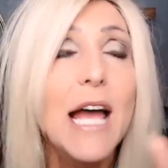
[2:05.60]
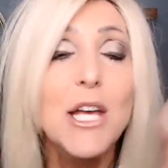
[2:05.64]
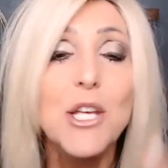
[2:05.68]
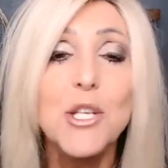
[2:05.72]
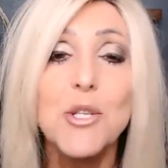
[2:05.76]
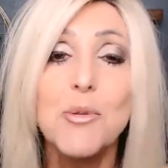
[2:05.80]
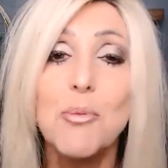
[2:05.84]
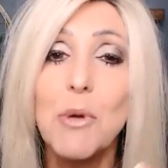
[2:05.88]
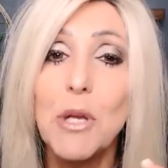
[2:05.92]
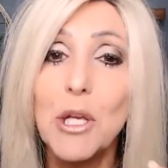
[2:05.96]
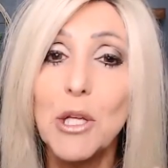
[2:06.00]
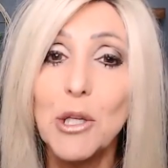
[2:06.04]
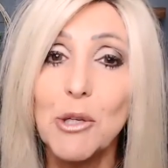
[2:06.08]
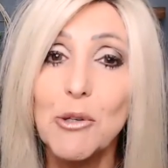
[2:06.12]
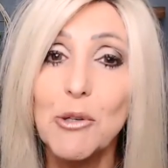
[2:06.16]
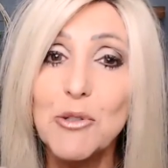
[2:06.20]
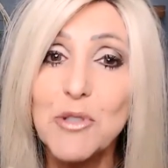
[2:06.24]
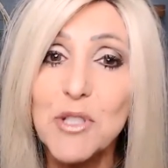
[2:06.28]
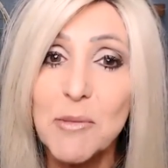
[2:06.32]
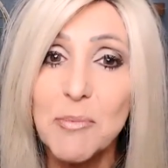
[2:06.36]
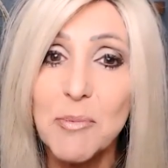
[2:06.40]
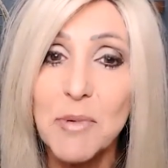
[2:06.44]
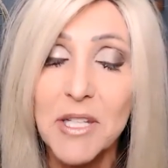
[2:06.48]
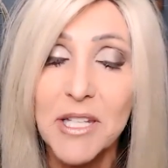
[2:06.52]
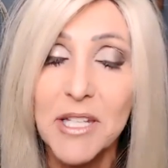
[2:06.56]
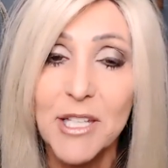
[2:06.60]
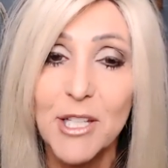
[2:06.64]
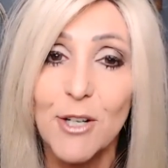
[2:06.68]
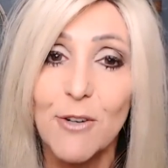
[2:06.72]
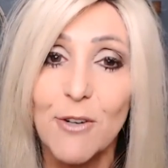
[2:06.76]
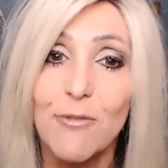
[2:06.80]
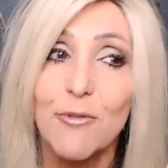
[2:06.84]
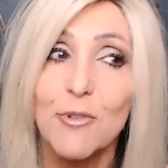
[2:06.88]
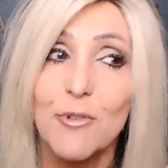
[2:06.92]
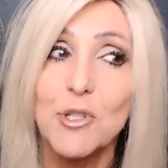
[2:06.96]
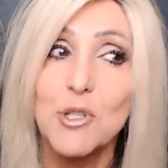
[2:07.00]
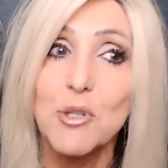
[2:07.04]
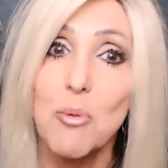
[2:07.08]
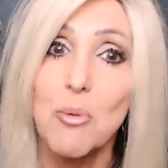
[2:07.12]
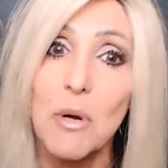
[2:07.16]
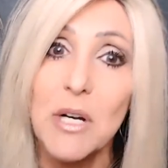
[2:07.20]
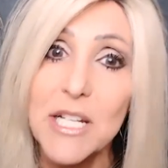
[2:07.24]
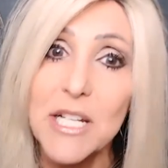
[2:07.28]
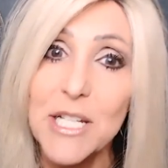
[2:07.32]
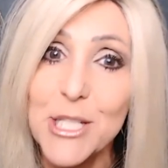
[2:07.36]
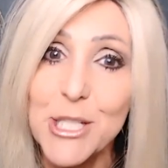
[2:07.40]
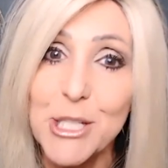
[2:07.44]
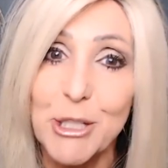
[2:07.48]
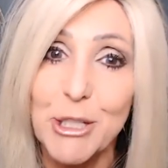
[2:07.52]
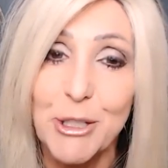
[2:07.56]
as we closed up the year for
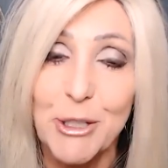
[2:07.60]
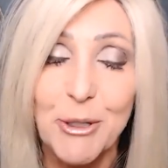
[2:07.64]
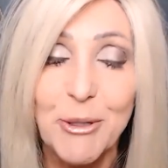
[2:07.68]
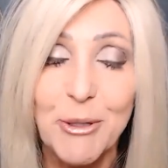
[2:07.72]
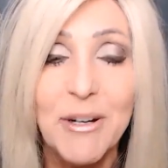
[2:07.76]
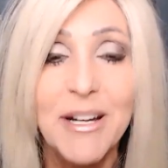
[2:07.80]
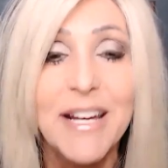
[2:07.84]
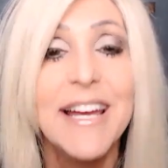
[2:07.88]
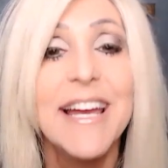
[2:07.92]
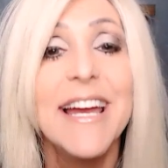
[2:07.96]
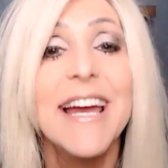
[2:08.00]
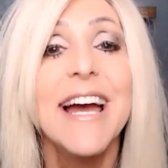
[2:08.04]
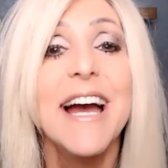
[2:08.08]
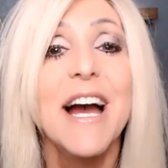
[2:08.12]
twenty-two,